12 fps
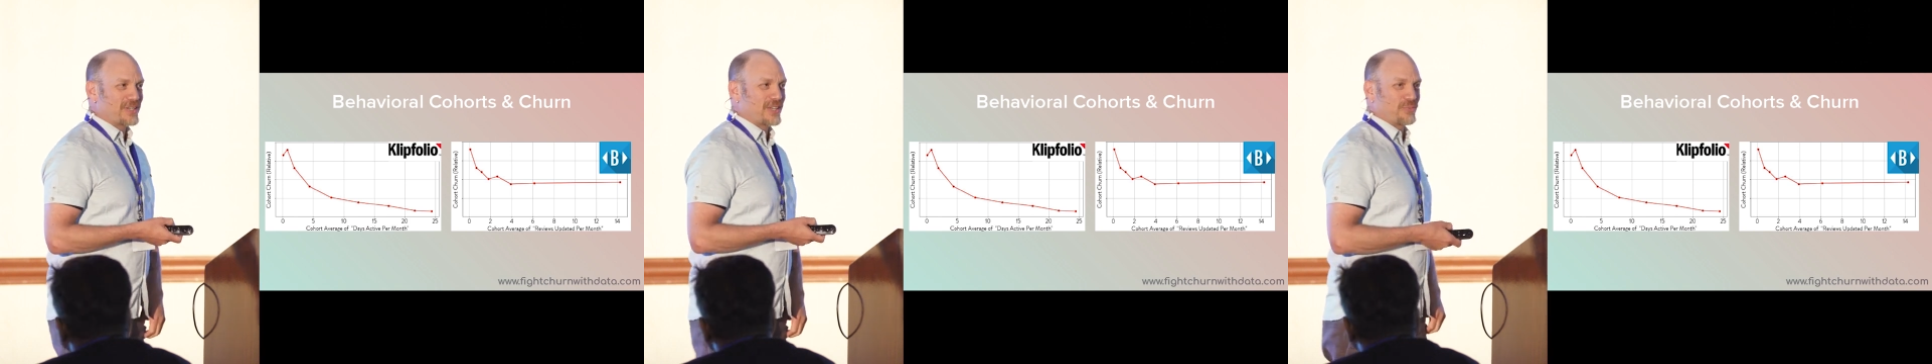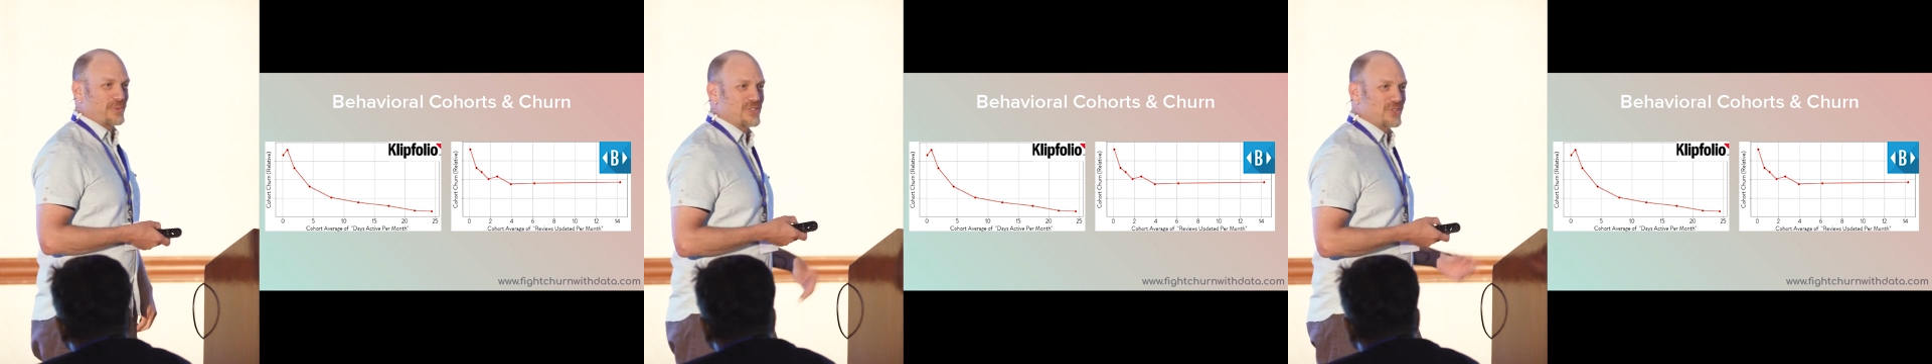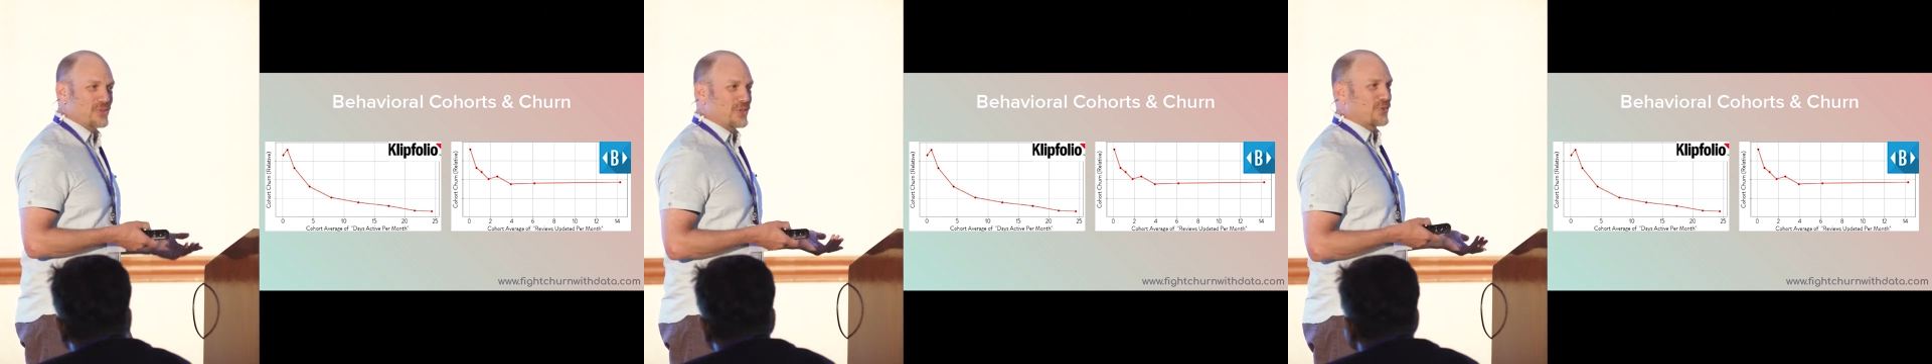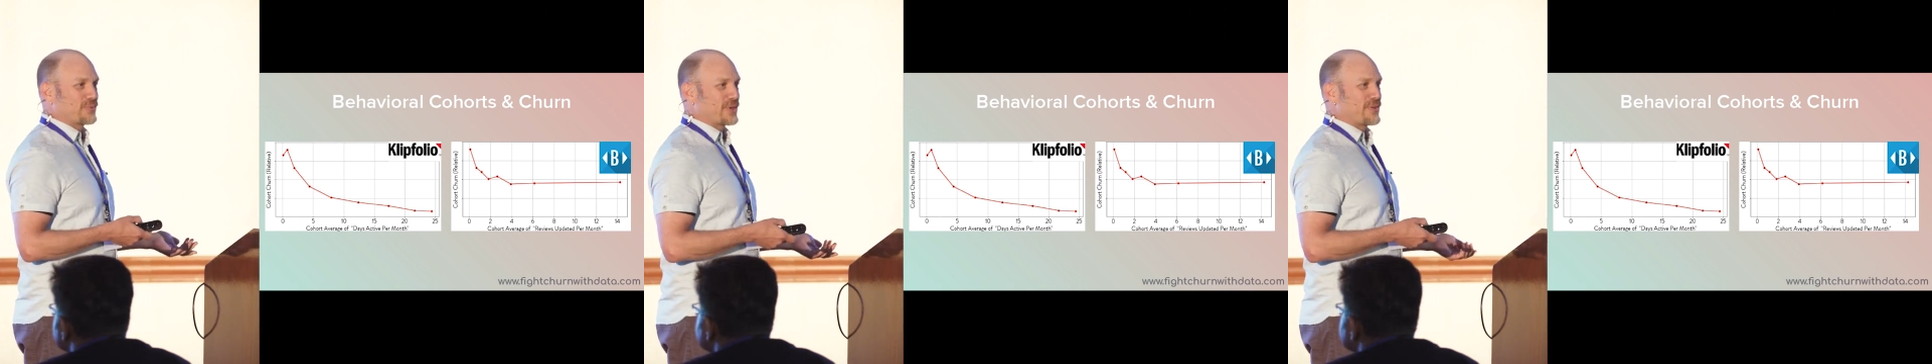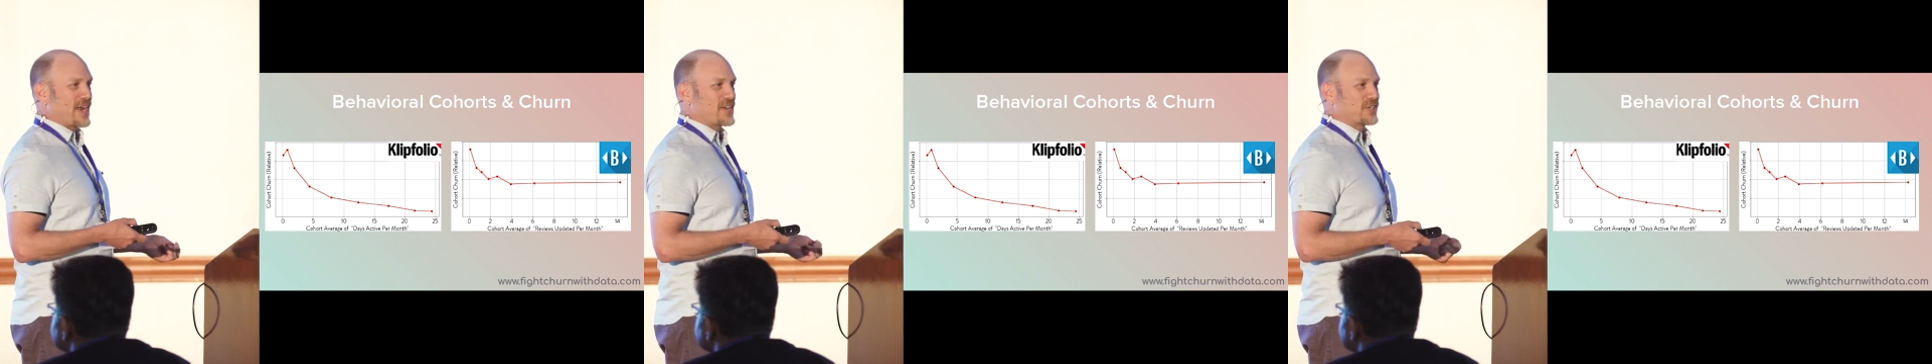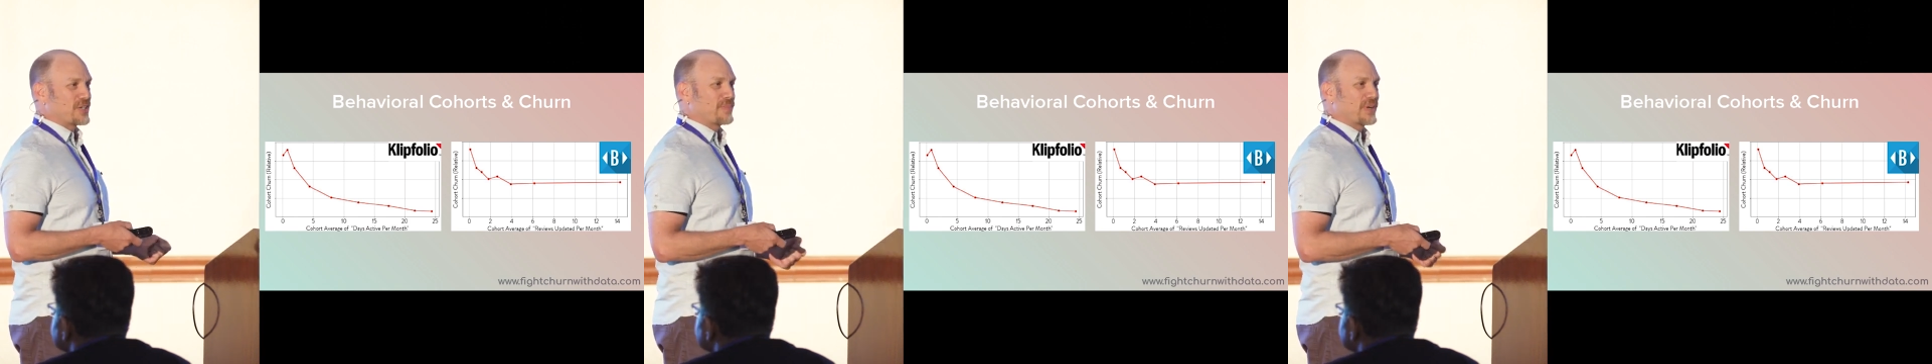because we do use
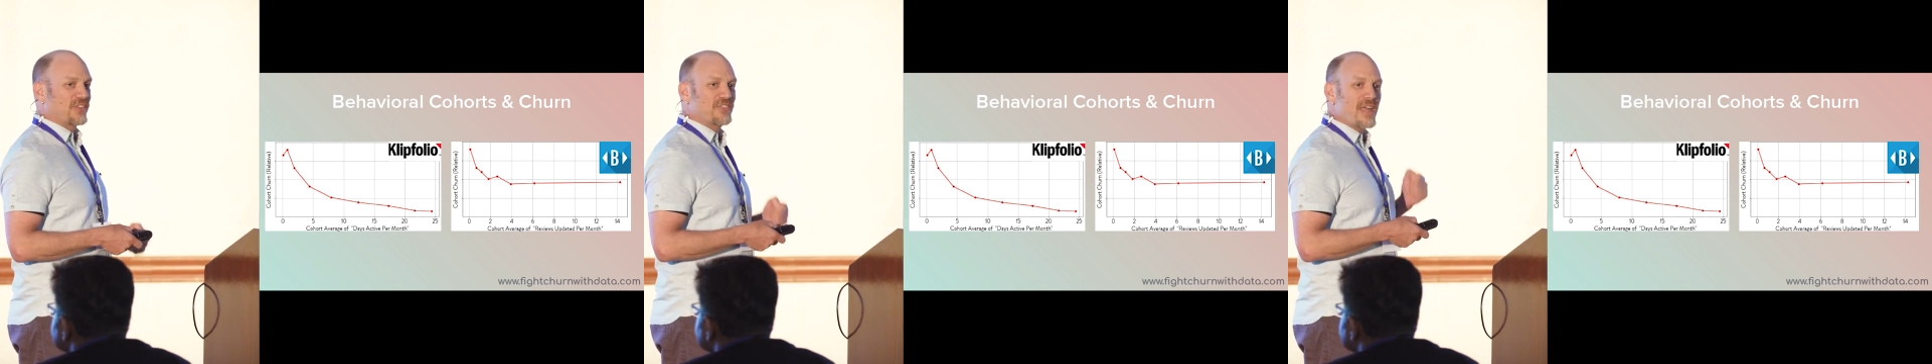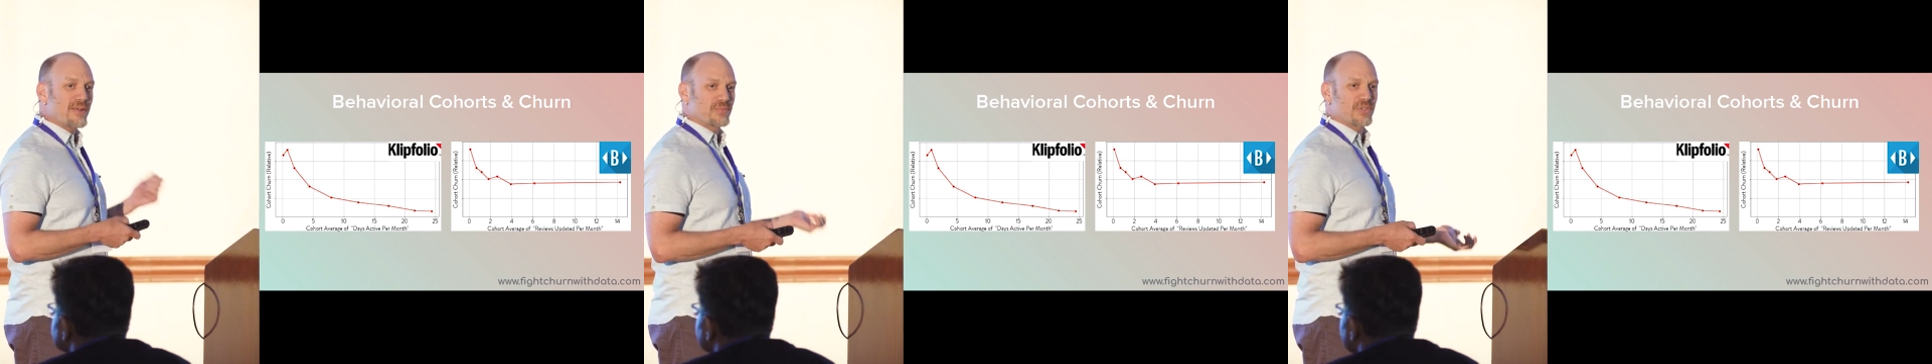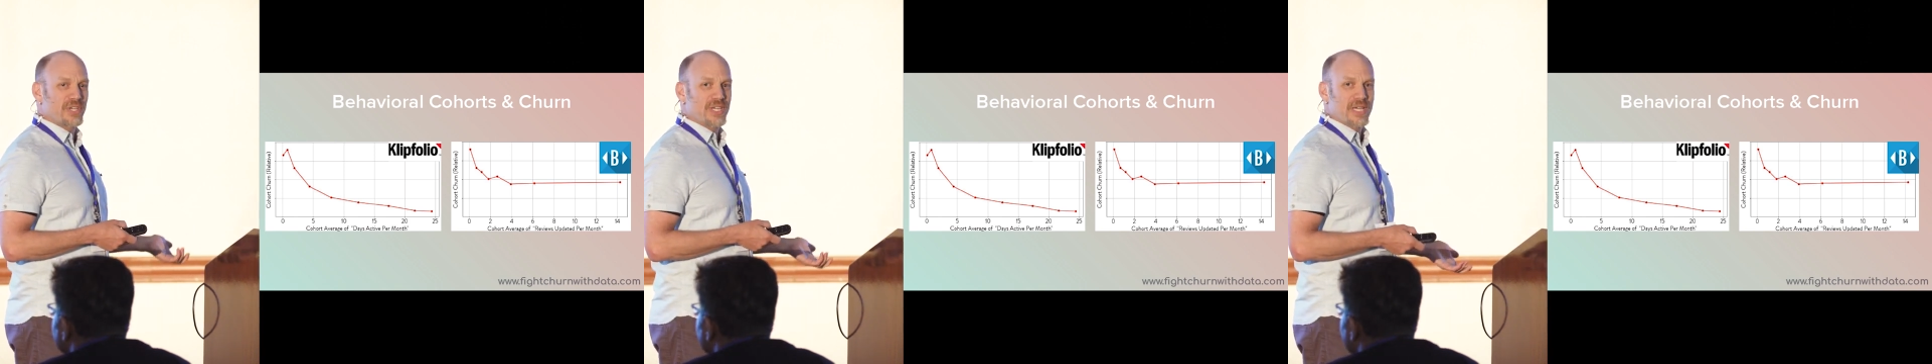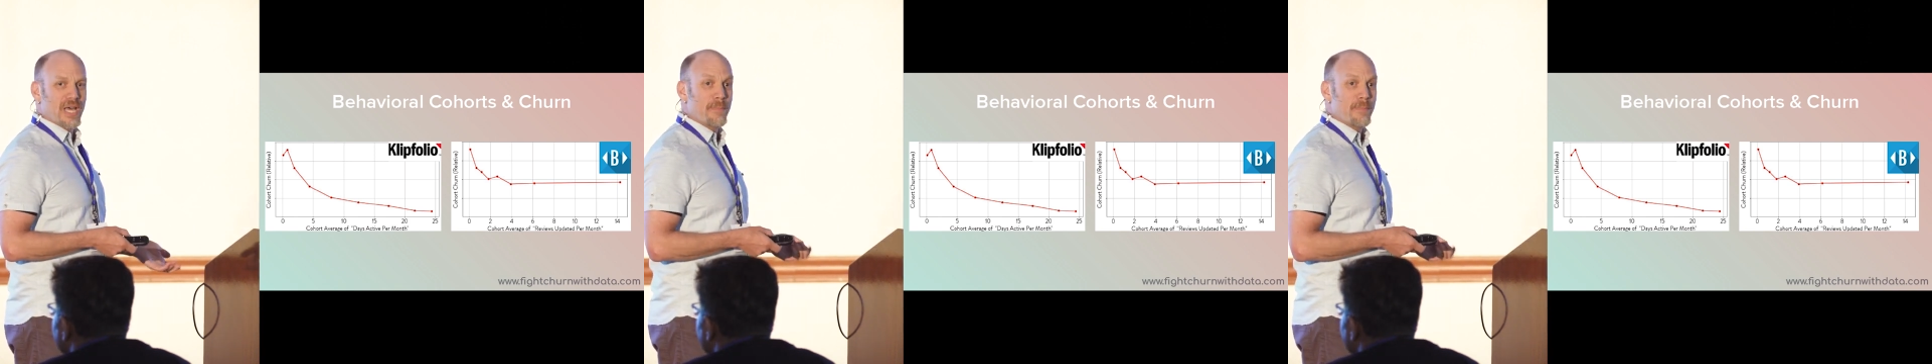regression, but it's not really